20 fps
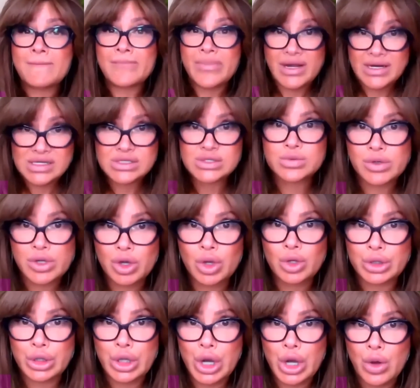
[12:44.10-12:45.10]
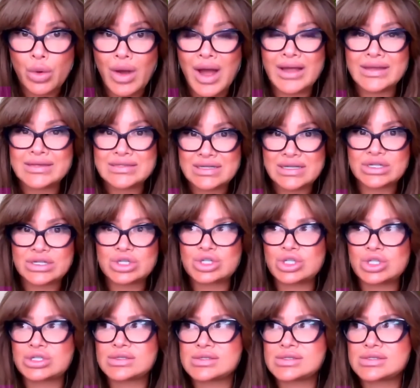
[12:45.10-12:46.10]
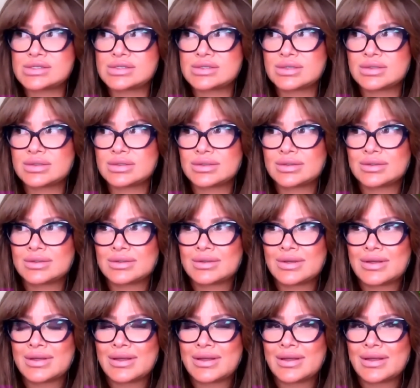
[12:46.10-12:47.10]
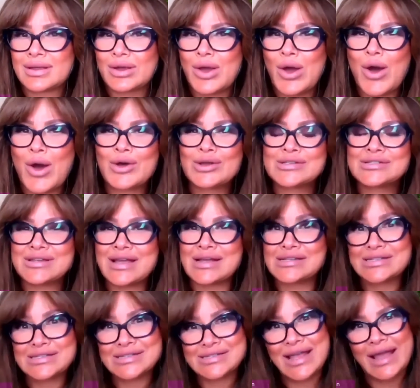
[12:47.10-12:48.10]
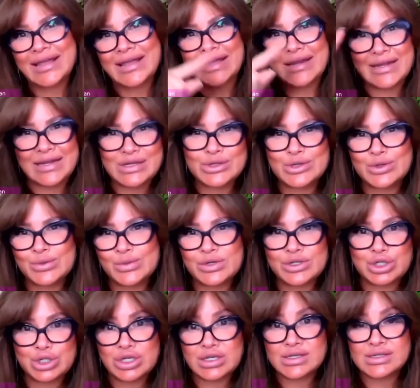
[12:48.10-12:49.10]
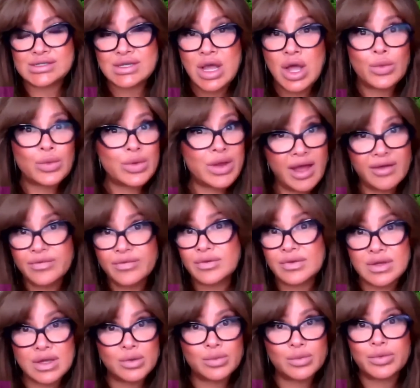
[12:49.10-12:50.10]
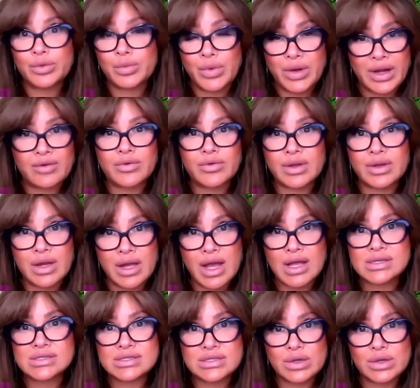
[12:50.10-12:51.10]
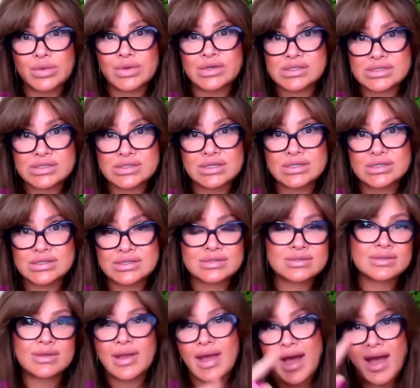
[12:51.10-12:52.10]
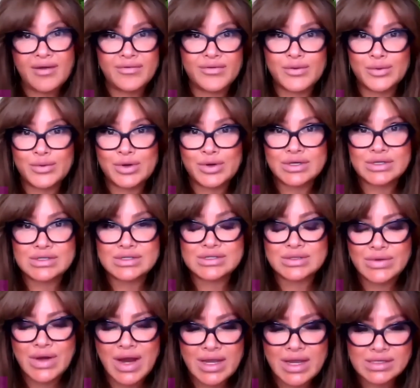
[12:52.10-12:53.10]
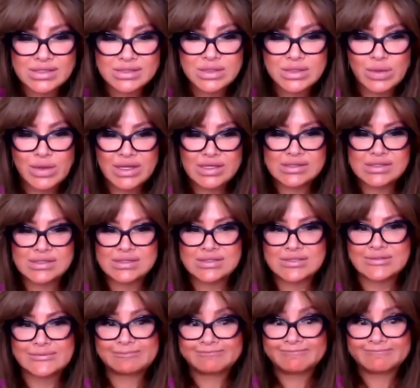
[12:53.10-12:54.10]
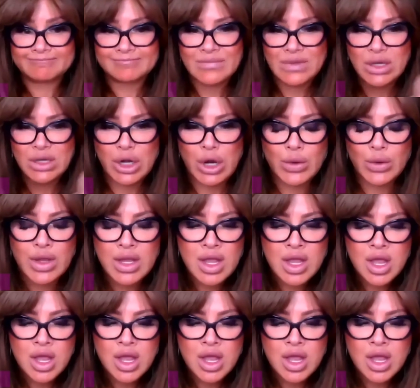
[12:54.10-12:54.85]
But as we all know, addictions cause a second issue, which is we have to deal with whatever the consequences afterwards, right? So it's, you know,